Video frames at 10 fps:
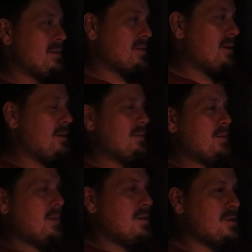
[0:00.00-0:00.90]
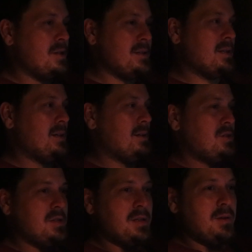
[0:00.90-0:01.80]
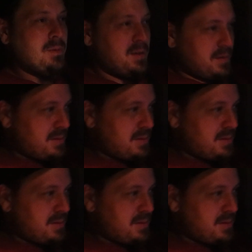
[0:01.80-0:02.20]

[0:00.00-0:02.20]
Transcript: So she's a unit.